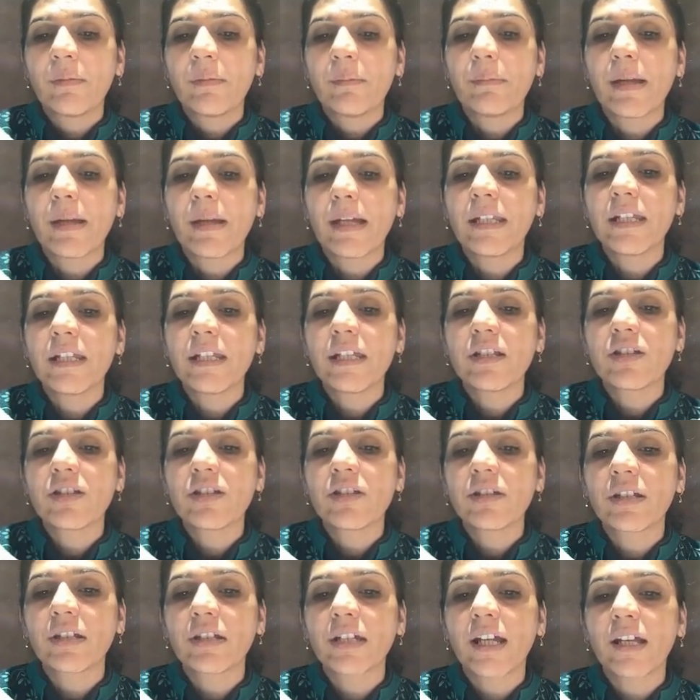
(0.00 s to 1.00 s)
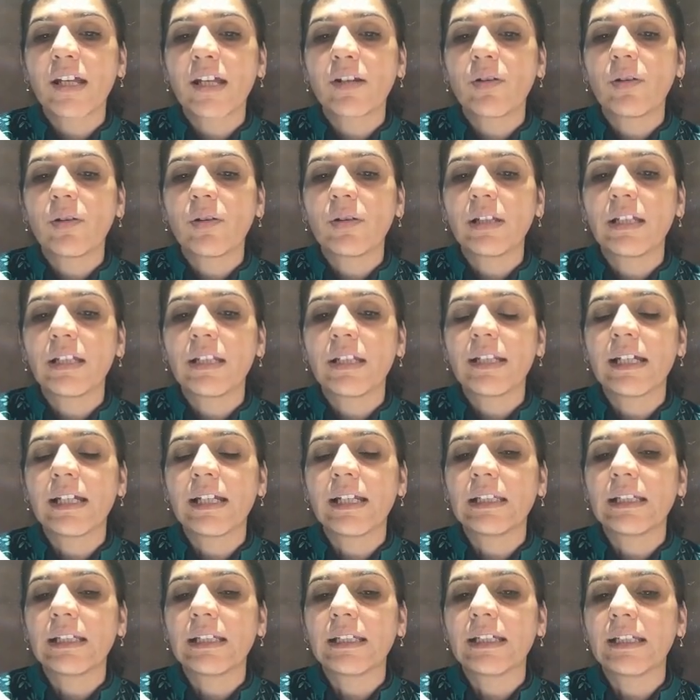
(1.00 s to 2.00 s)
Manager can only
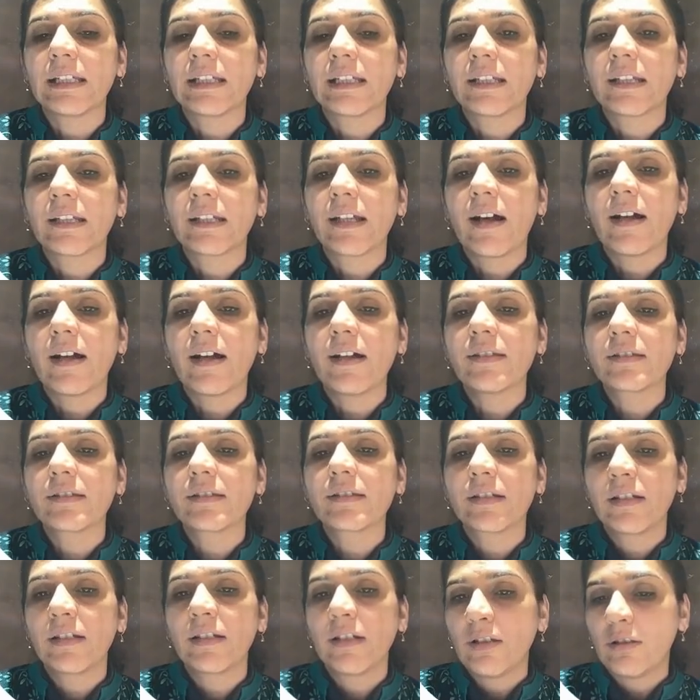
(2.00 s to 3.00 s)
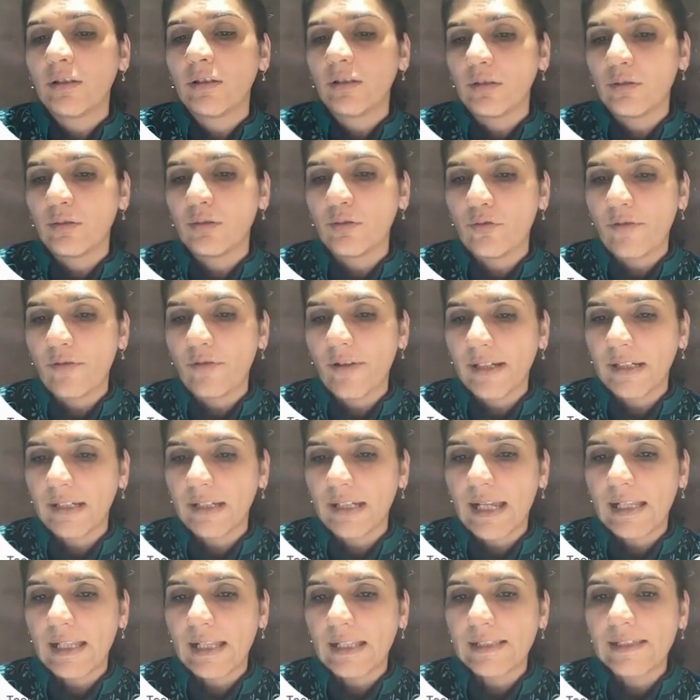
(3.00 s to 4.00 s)
delegate tasks, no one
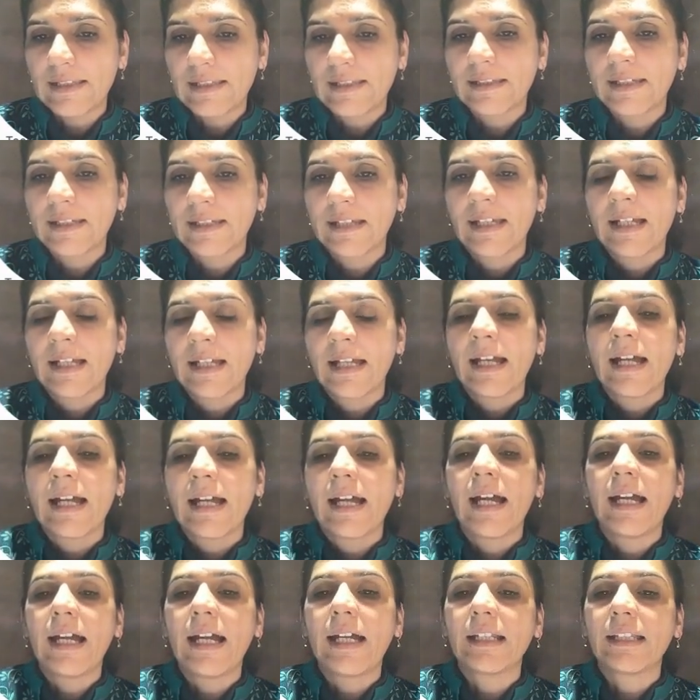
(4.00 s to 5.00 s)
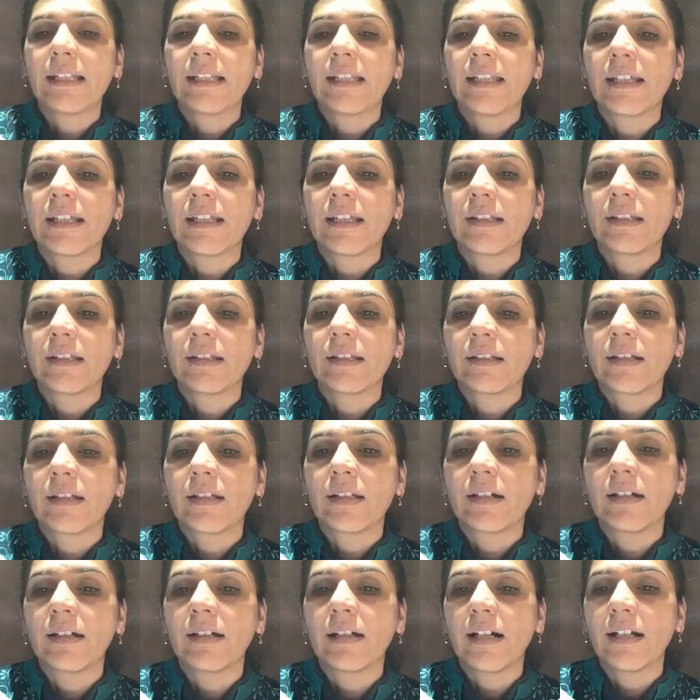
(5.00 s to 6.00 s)
else. And then
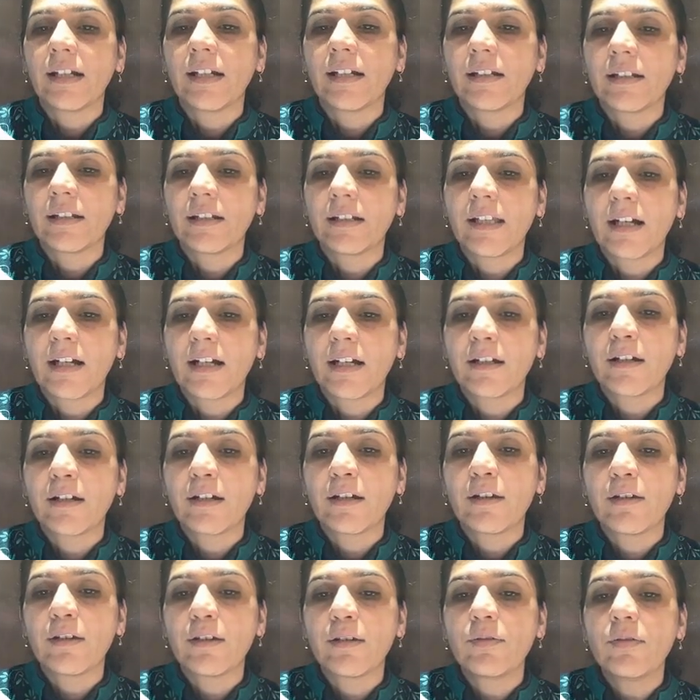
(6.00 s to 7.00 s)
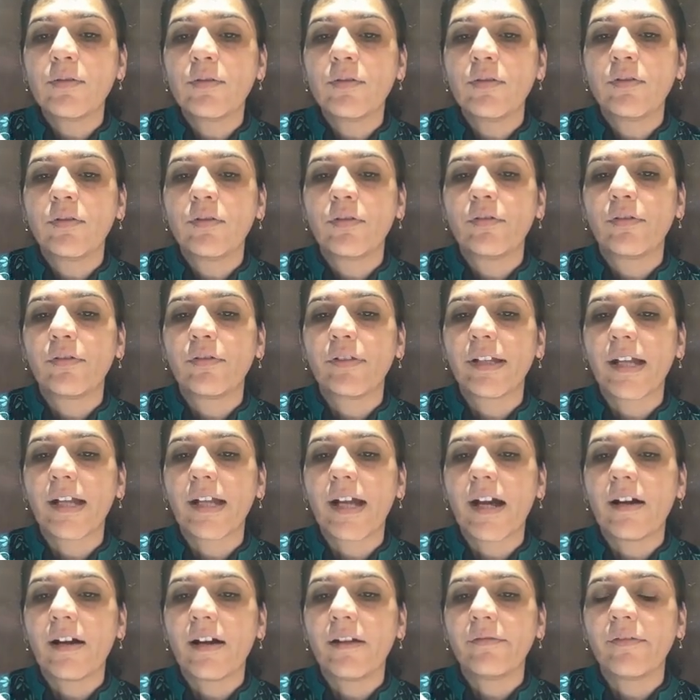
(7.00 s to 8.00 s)
under the crew, we
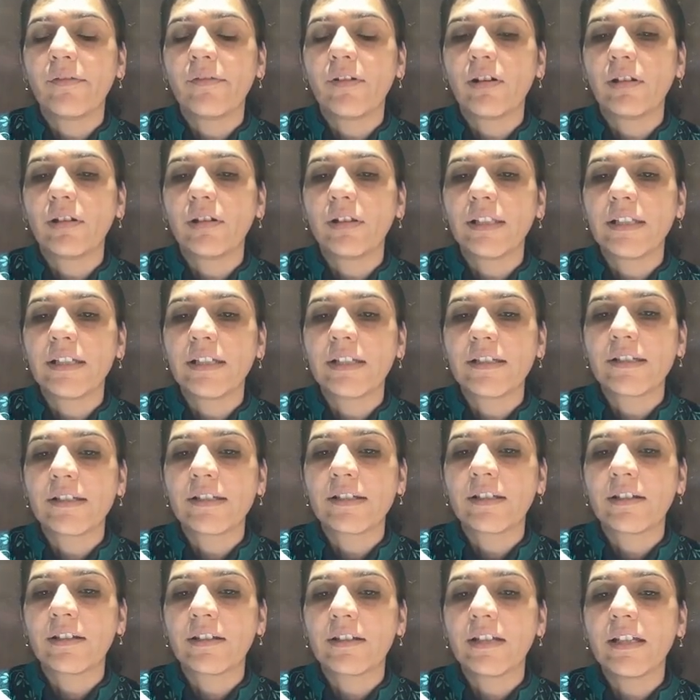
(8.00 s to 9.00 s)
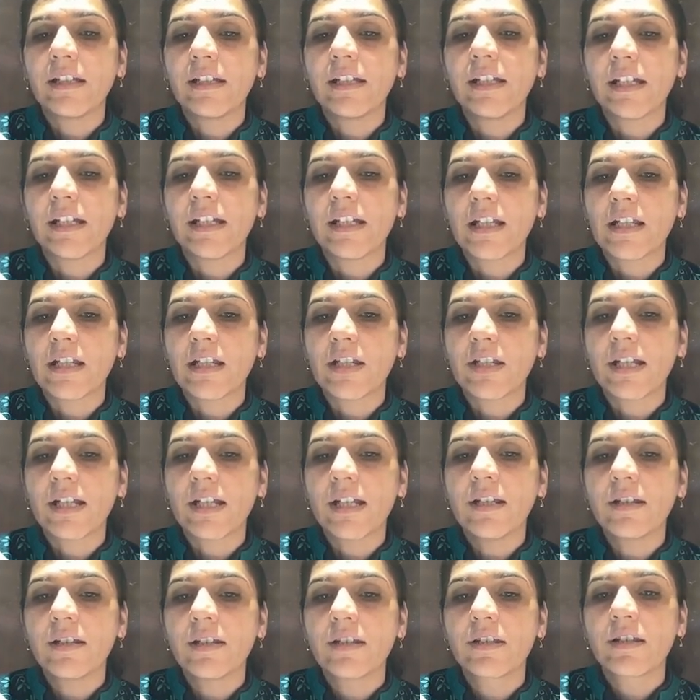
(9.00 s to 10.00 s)
have all these three
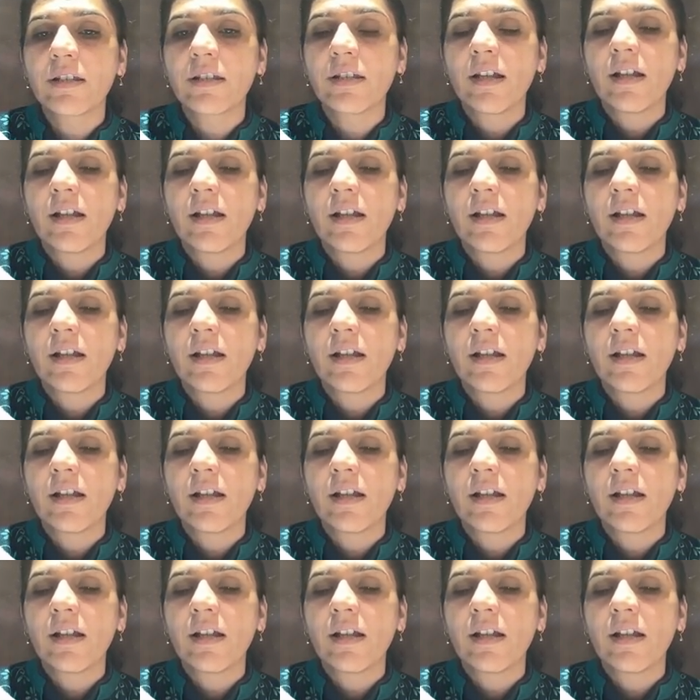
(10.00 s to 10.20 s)
agents: